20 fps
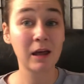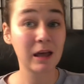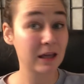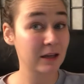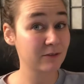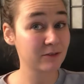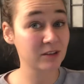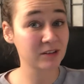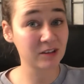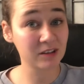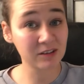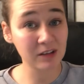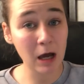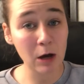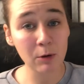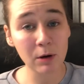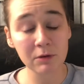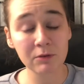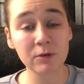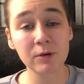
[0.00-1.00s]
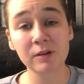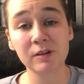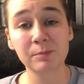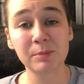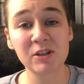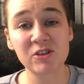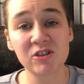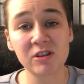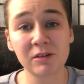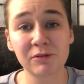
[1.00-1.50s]
If this is, however, a
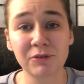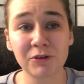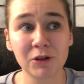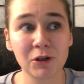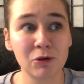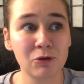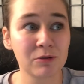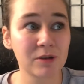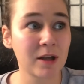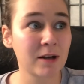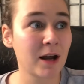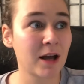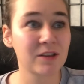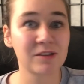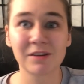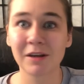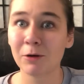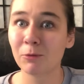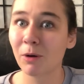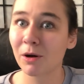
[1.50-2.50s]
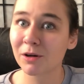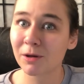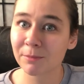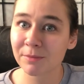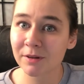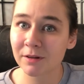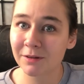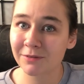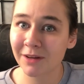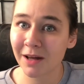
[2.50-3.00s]
species for you, then I'd say welcome
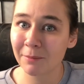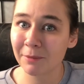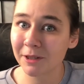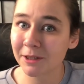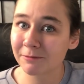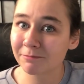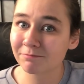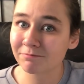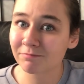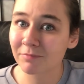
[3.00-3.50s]
to the family.